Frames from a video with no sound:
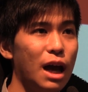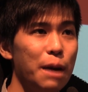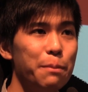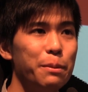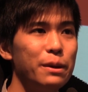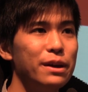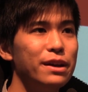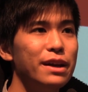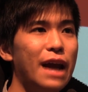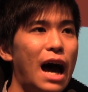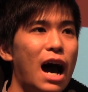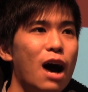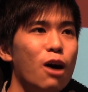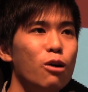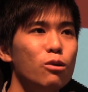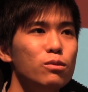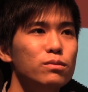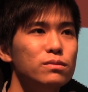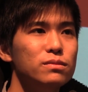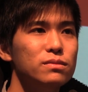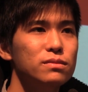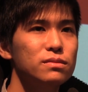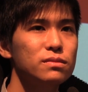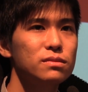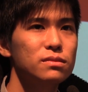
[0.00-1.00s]

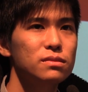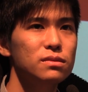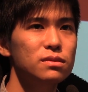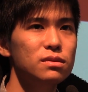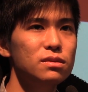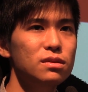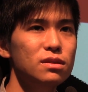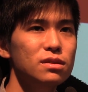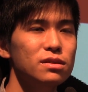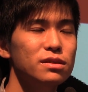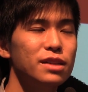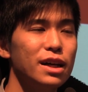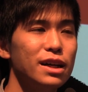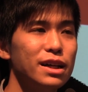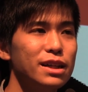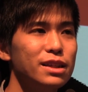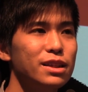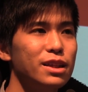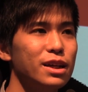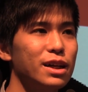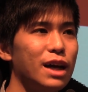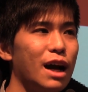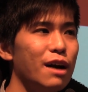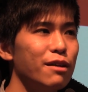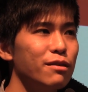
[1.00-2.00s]
now,
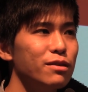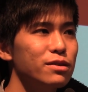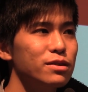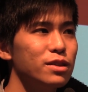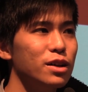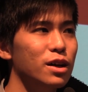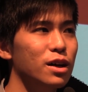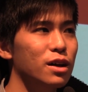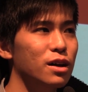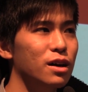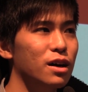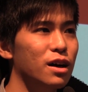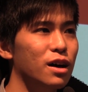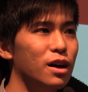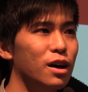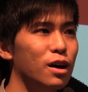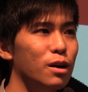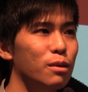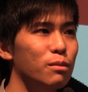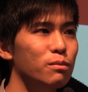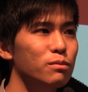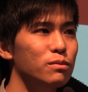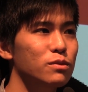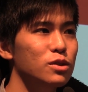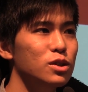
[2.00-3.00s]
the the, the
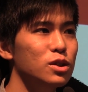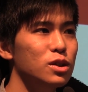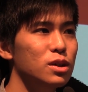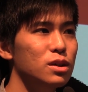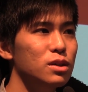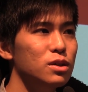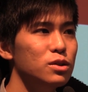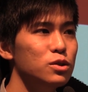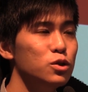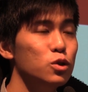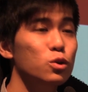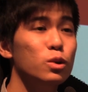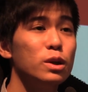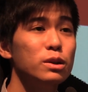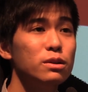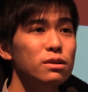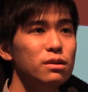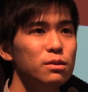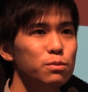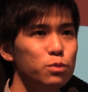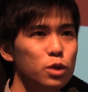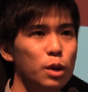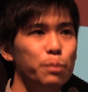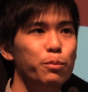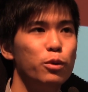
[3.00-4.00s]
um, you,
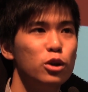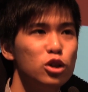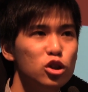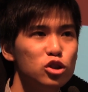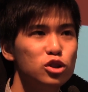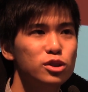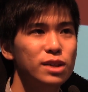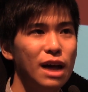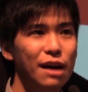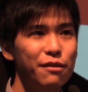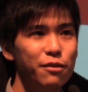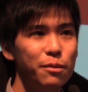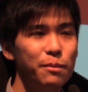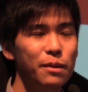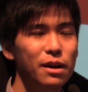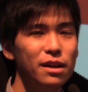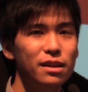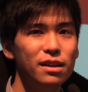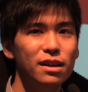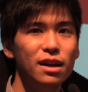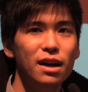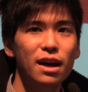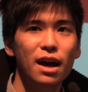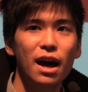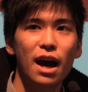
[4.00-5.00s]
the British
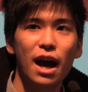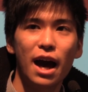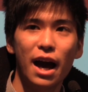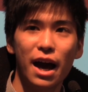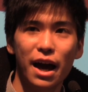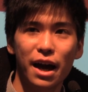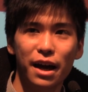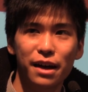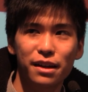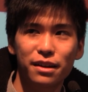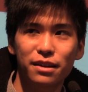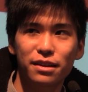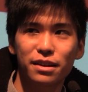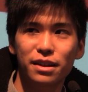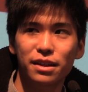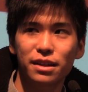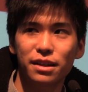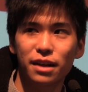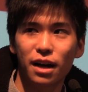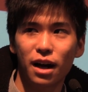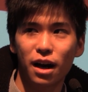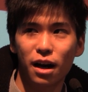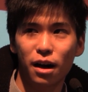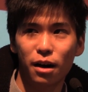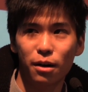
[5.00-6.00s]
government and
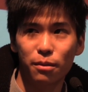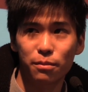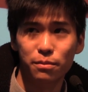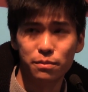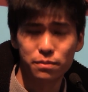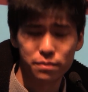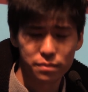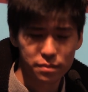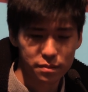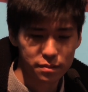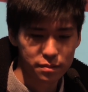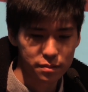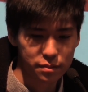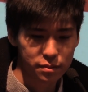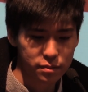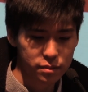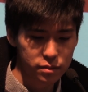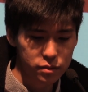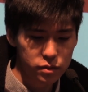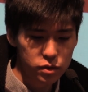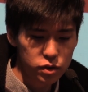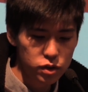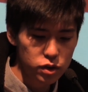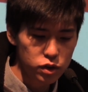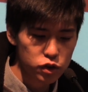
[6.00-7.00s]
the um,
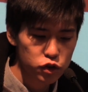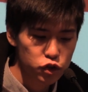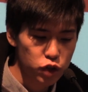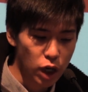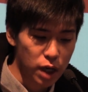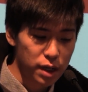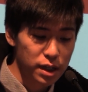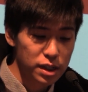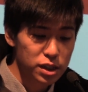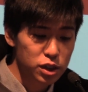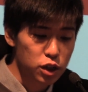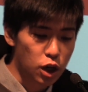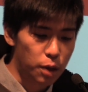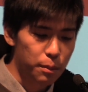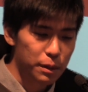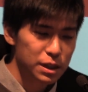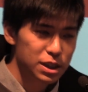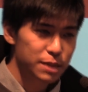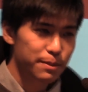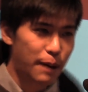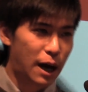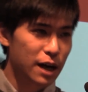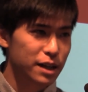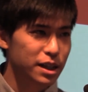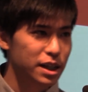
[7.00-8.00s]
Chinese
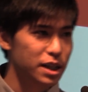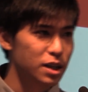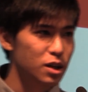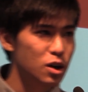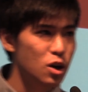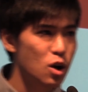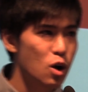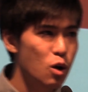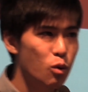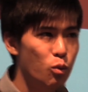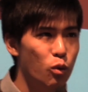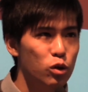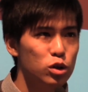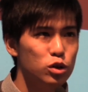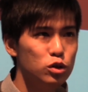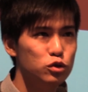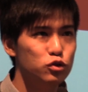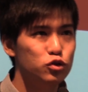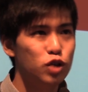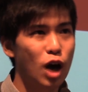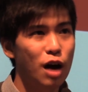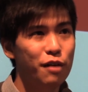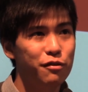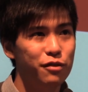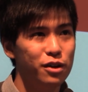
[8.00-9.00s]
Communist Party want
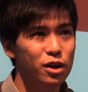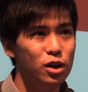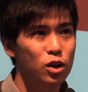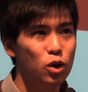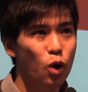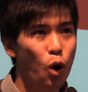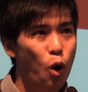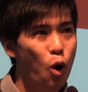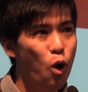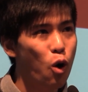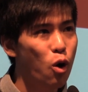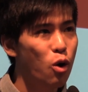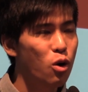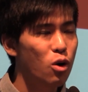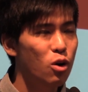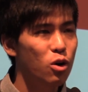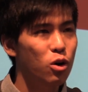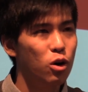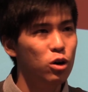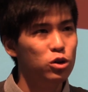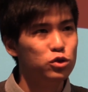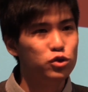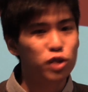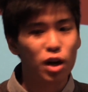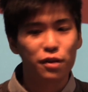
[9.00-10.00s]
to draft a law
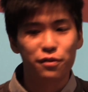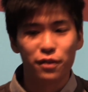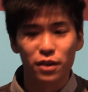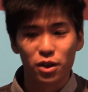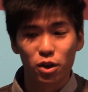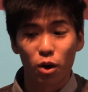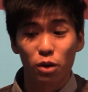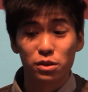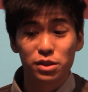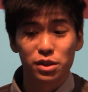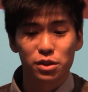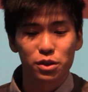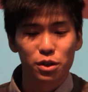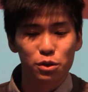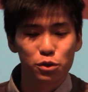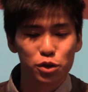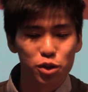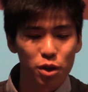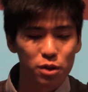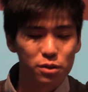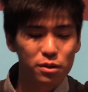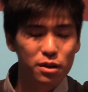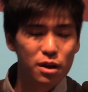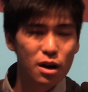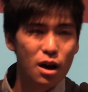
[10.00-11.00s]
or draft a
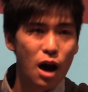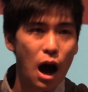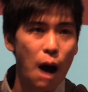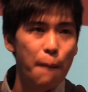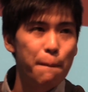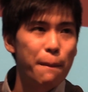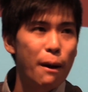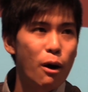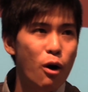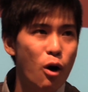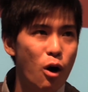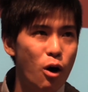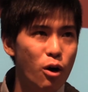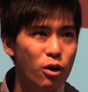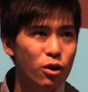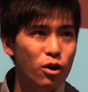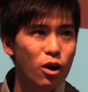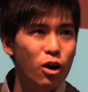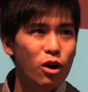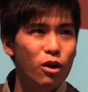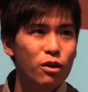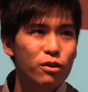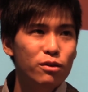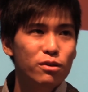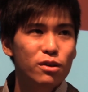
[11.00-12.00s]
constitution about Hong
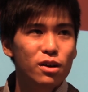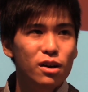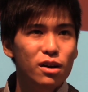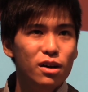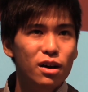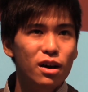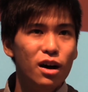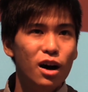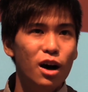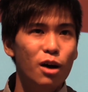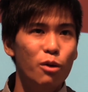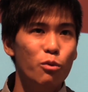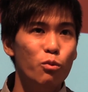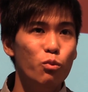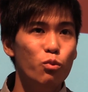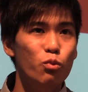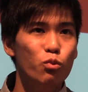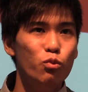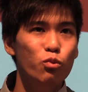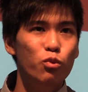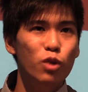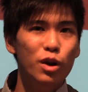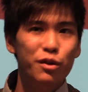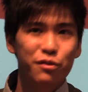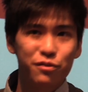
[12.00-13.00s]
Kong um,
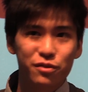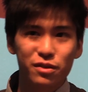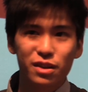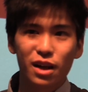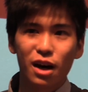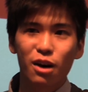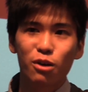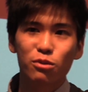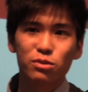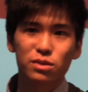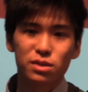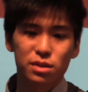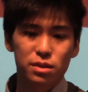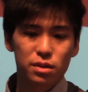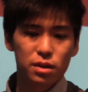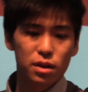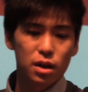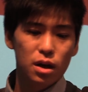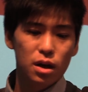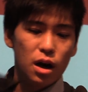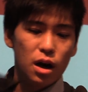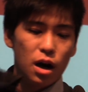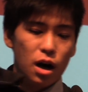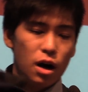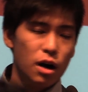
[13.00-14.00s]
without
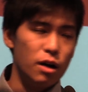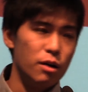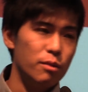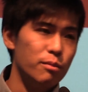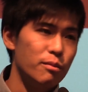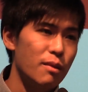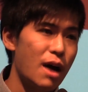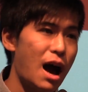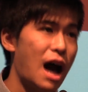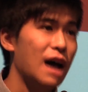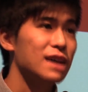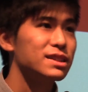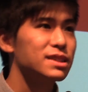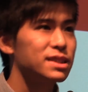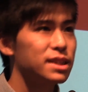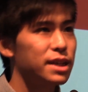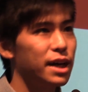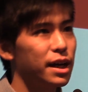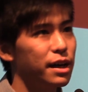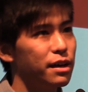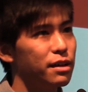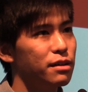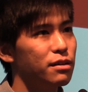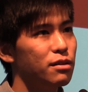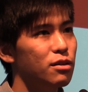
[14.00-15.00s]
um,
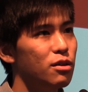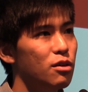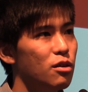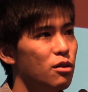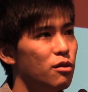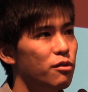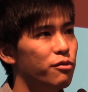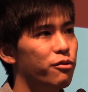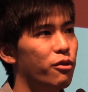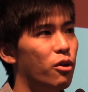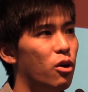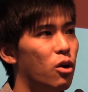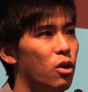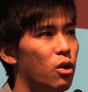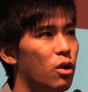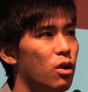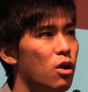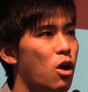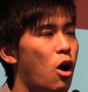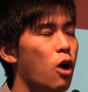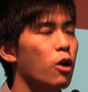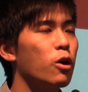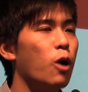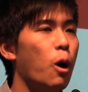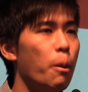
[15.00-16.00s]
asking for
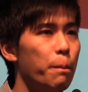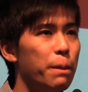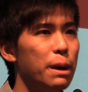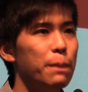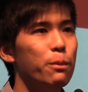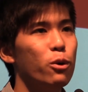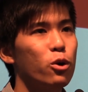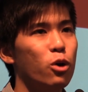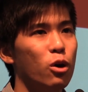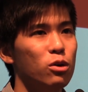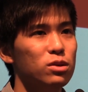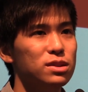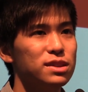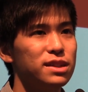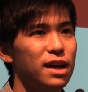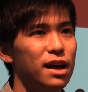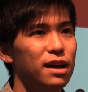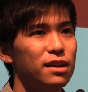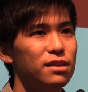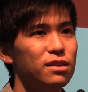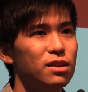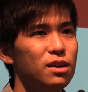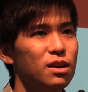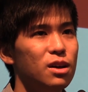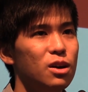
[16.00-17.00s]
Hong Kong people
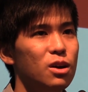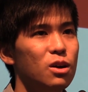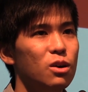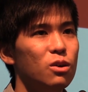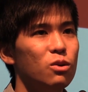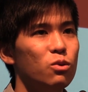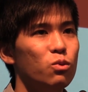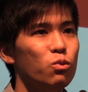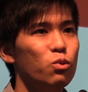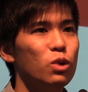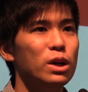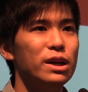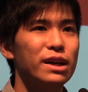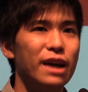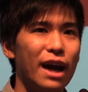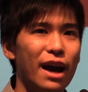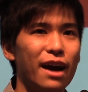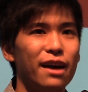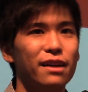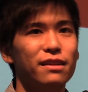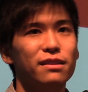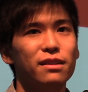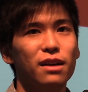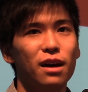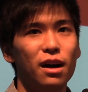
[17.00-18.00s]
consent, we
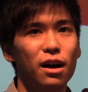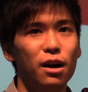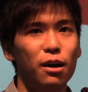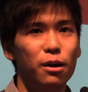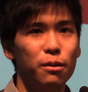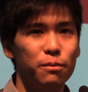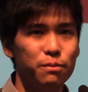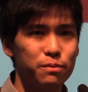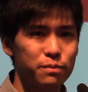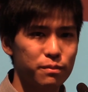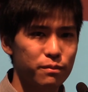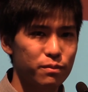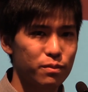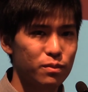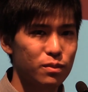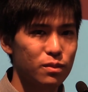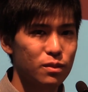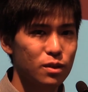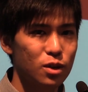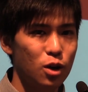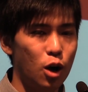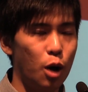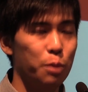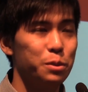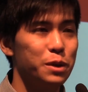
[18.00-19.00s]
can um,
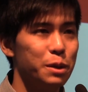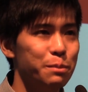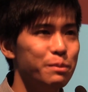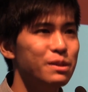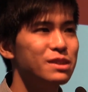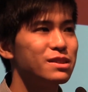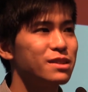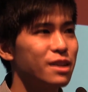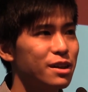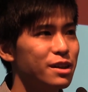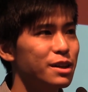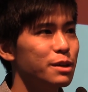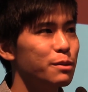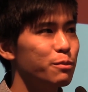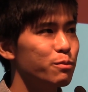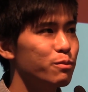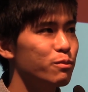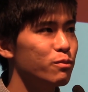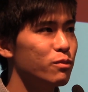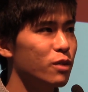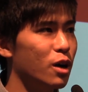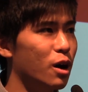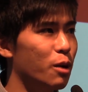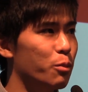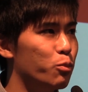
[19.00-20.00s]
optimistically
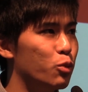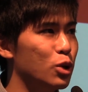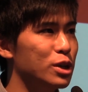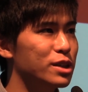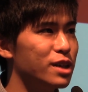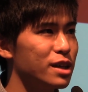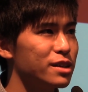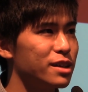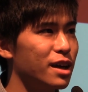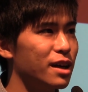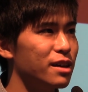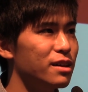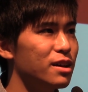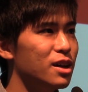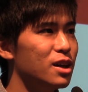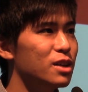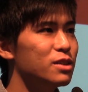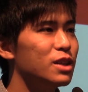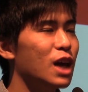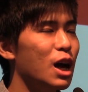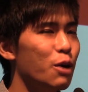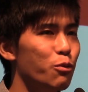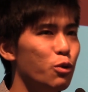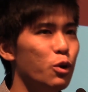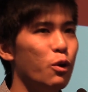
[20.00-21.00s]
uh, predict
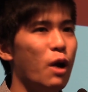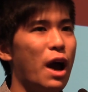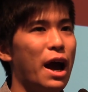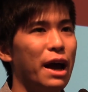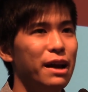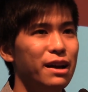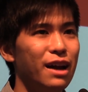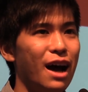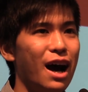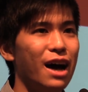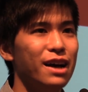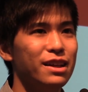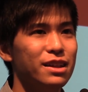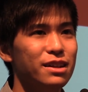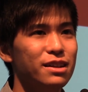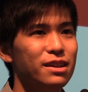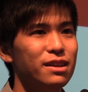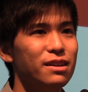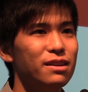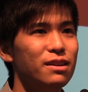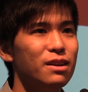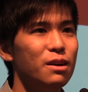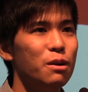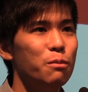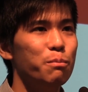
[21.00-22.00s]
that there will
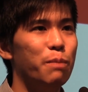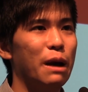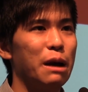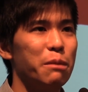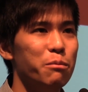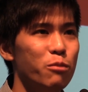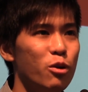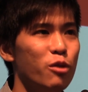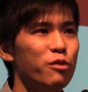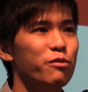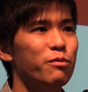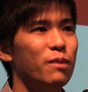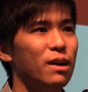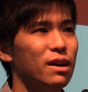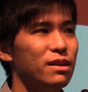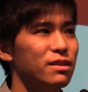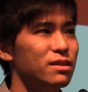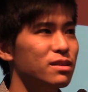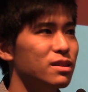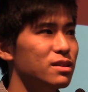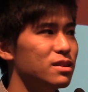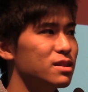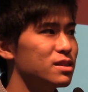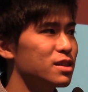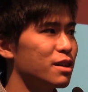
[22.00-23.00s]
another big
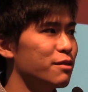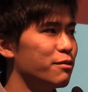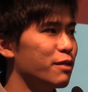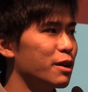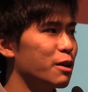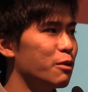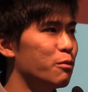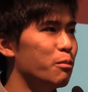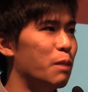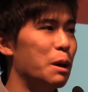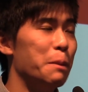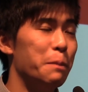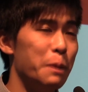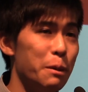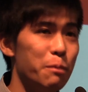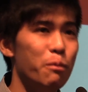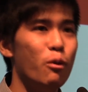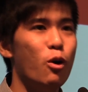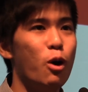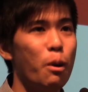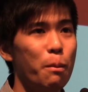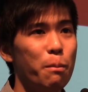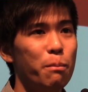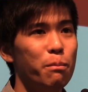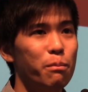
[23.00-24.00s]
movement, something maybe
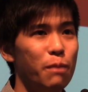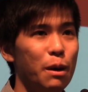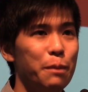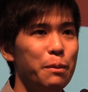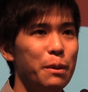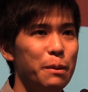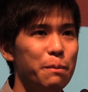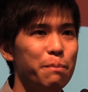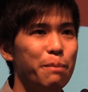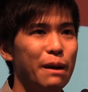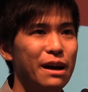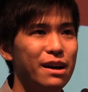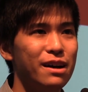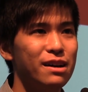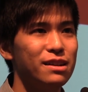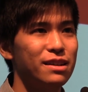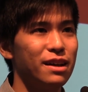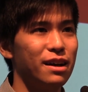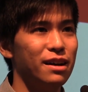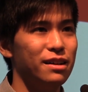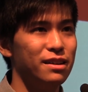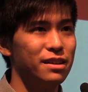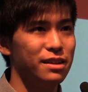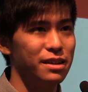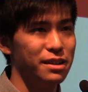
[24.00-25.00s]
more, maybe bigger
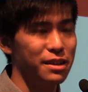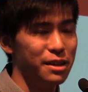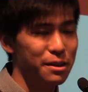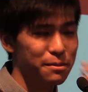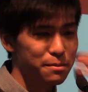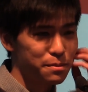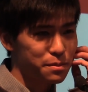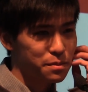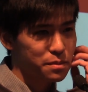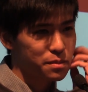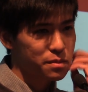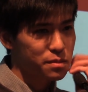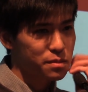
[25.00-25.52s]
than the